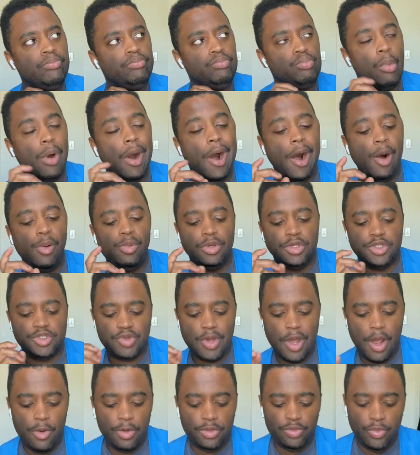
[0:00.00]
But I always
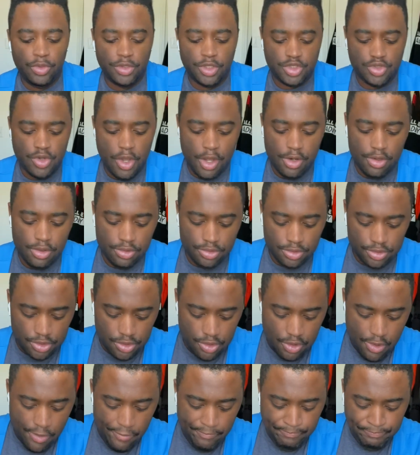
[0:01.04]
wanted to try those, you
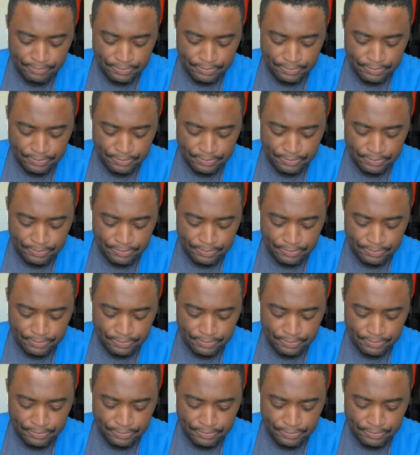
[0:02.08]
know.